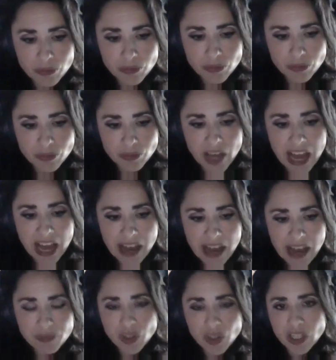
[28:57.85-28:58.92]
the
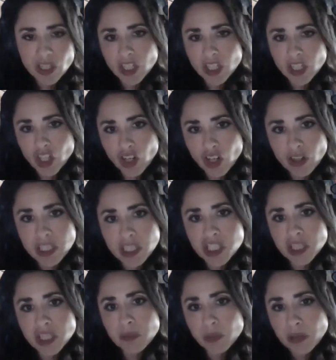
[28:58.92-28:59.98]
effort and the courage and
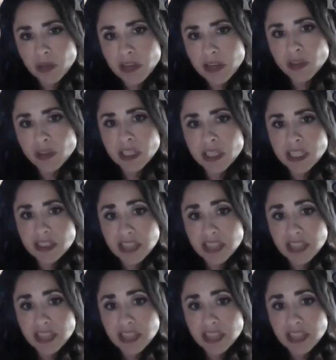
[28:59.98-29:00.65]
the bravery it